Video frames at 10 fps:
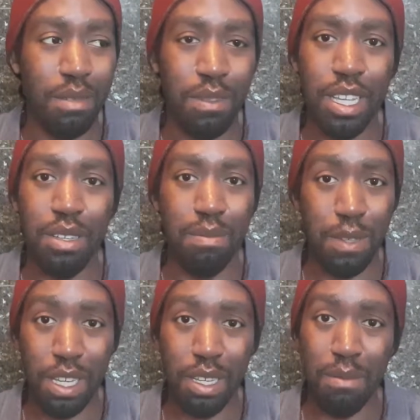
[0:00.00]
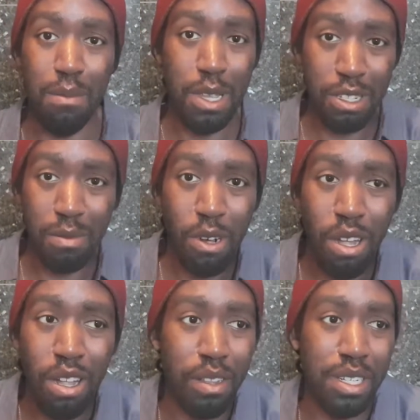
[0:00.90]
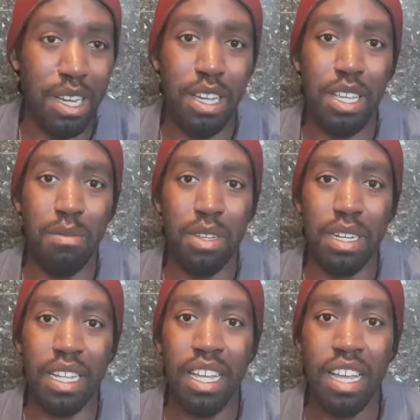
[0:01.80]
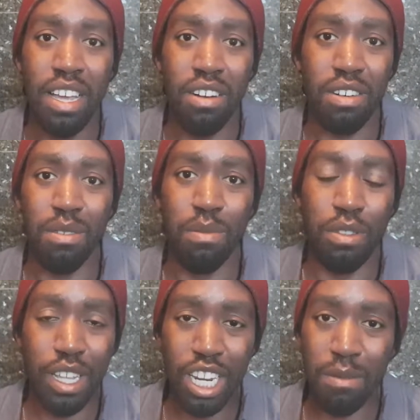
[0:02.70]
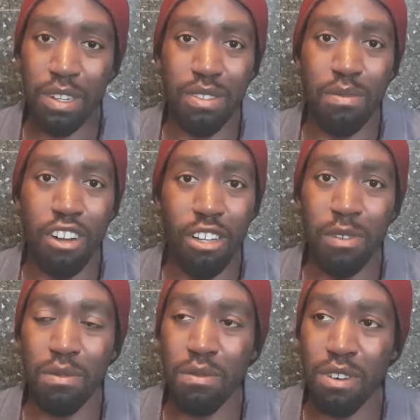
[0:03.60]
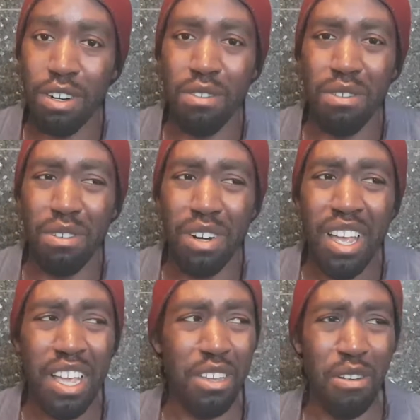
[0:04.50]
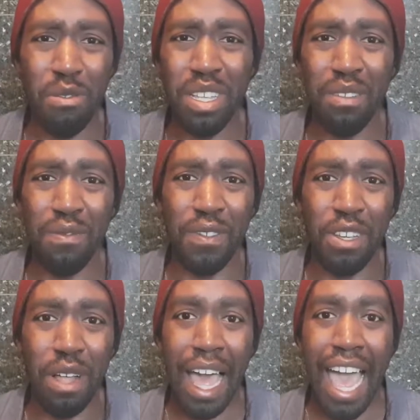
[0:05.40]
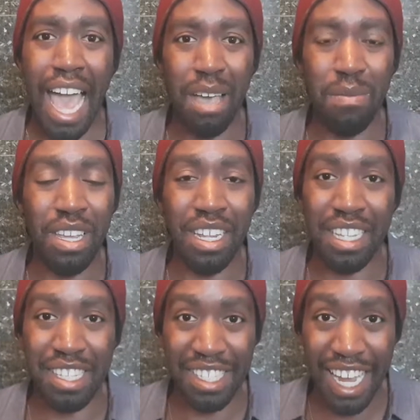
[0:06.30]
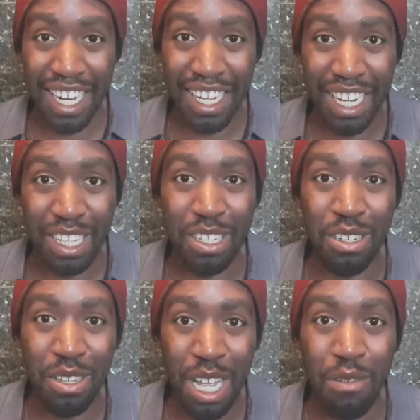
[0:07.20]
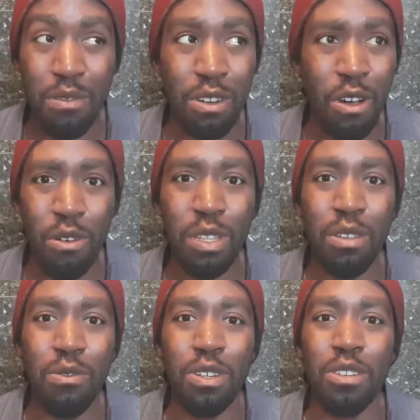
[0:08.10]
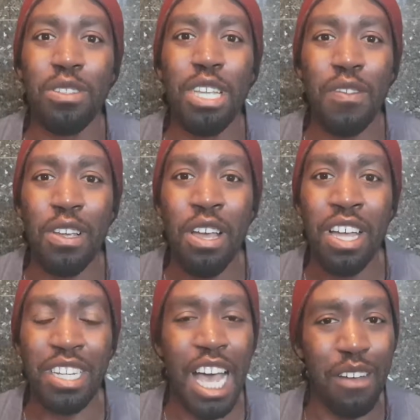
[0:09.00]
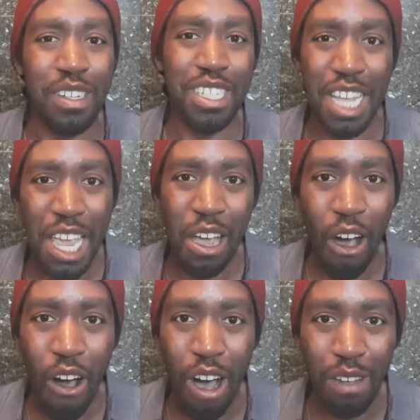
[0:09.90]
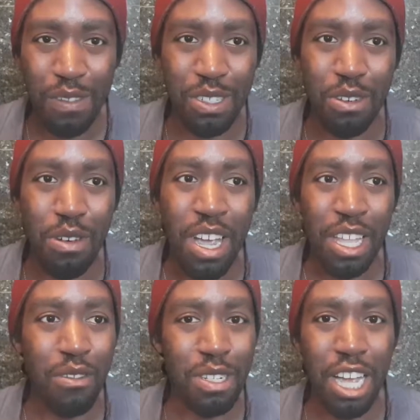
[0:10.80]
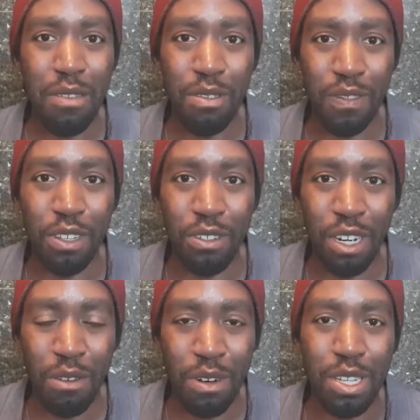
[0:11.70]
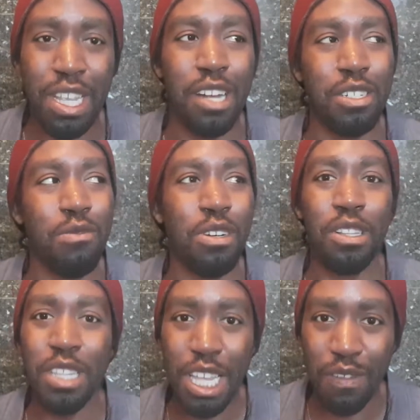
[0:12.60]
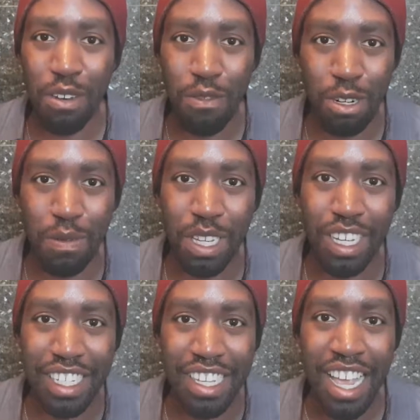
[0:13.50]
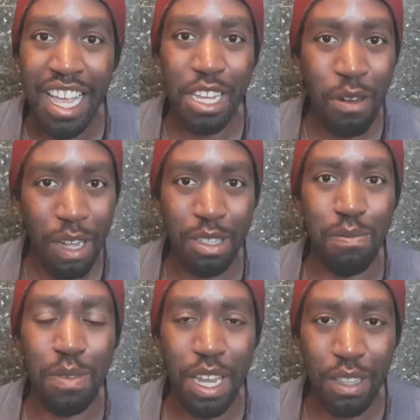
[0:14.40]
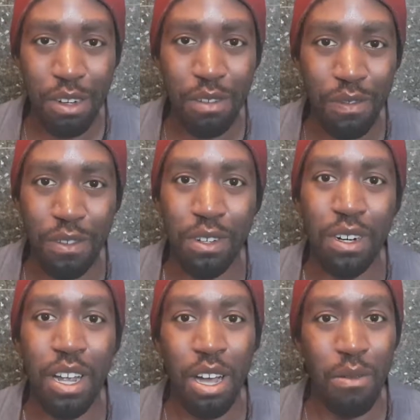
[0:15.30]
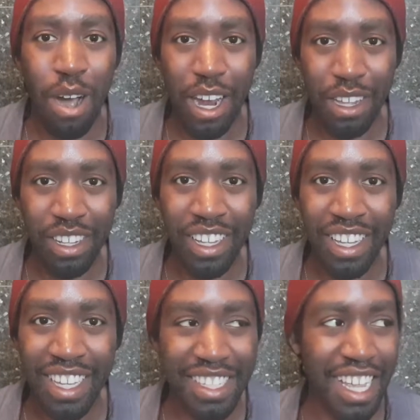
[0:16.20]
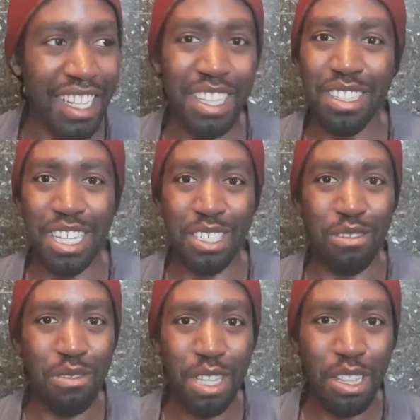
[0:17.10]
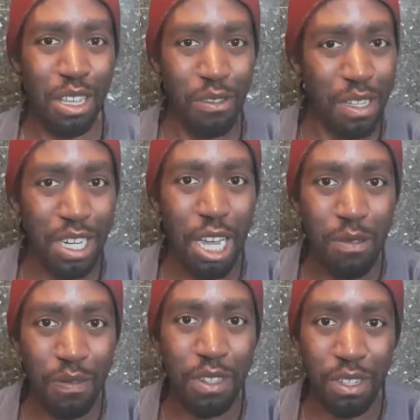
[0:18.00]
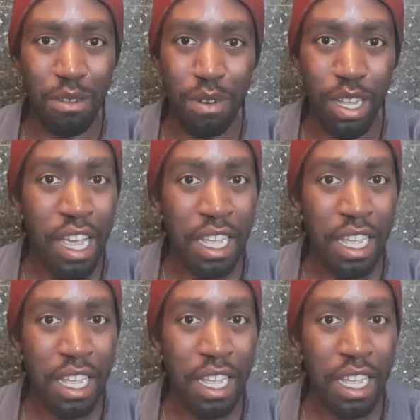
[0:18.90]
Like, being miserable all the time? Or complaining about some problem at work, or you only feel happy and excited and good at work only when you're leaving to have a day off? So the only time you feel good at work is actually when you're leaving work because you don't have to be there for a while? Is that, like, truly the only time you feel good at work?